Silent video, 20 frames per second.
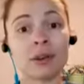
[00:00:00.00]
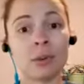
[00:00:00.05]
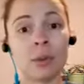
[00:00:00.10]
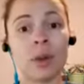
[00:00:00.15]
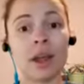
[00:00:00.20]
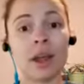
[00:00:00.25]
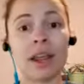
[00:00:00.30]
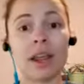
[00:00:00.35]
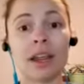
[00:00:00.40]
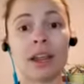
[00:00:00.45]

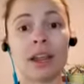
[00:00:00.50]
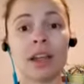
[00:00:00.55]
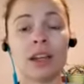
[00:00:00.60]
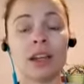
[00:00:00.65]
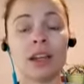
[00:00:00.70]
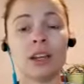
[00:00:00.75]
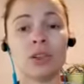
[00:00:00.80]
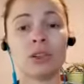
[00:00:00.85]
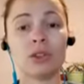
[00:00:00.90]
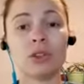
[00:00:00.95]
way
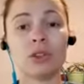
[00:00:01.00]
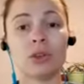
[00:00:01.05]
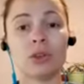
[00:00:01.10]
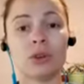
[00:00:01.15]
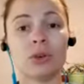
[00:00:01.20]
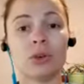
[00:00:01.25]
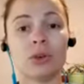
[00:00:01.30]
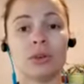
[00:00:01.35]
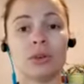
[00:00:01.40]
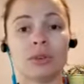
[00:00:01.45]

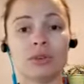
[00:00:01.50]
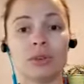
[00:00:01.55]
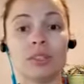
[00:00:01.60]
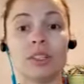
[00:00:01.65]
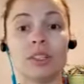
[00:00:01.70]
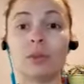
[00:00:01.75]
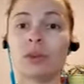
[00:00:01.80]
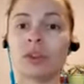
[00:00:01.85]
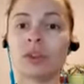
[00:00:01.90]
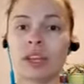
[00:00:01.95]
to
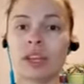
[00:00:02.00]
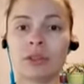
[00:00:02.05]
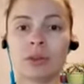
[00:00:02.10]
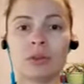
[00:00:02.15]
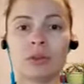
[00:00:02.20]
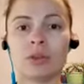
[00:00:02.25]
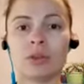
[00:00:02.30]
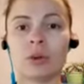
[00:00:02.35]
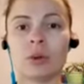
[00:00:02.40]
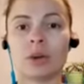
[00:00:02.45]
stimulate those
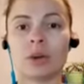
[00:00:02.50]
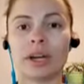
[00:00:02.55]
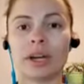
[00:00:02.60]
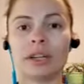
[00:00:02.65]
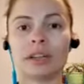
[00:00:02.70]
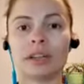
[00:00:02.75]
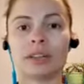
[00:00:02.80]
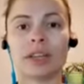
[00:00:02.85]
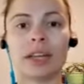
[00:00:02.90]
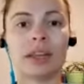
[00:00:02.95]

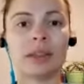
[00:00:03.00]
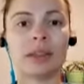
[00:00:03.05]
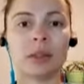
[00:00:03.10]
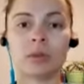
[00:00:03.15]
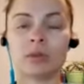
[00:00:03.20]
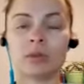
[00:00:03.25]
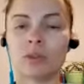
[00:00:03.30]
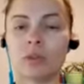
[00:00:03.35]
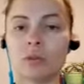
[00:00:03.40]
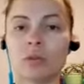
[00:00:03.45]
organs and get them
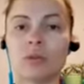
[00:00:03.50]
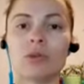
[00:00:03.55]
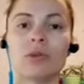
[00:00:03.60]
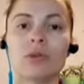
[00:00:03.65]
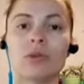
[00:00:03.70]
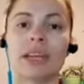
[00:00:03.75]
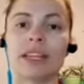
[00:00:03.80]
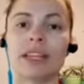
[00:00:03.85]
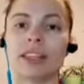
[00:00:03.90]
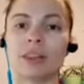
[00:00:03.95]
to move
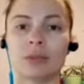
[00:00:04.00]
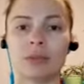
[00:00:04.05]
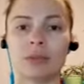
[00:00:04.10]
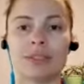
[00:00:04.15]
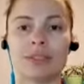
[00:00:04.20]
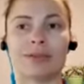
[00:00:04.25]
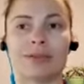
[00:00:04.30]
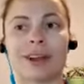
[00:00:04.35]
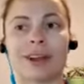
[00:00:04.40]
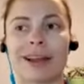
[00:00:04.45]
and get them a
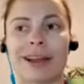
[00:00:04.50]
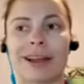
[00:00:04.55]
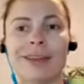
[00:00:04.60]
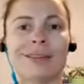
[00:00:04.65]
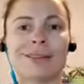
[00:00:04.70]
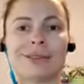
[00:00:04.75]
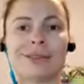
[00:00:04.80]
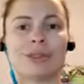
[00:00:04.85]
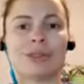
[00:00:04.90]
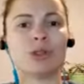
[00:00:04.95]
different
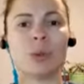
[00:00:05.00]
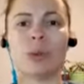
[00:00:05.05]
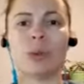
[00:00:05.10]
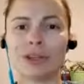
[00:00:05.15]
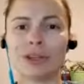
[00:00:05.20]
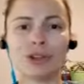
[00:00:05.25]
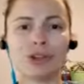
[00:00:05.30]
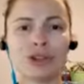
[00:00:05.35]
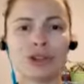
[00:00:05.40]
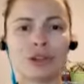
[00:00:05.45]
kind of
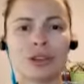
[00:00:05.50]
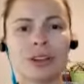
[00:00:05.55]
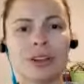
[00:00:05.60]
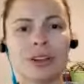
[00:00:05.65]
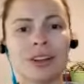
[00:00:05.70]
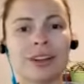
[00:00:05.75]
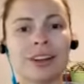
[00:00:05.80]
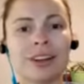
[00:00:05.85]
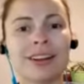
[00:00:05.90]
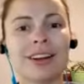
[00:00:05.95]
squish
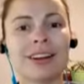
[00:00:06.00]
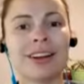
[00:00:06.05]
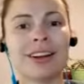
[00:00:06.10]
Mm-hmm.